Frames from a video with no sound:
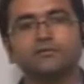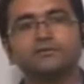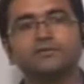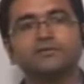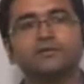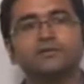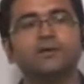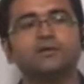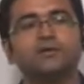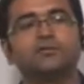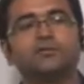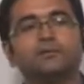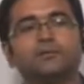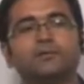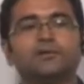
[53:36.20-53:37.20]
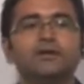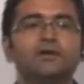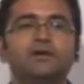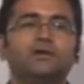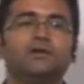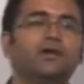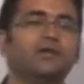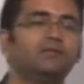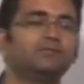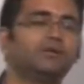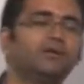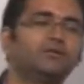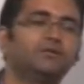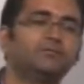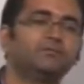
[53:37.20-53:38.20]
are those which depends on the present as
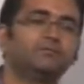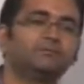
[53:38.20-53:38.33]
well as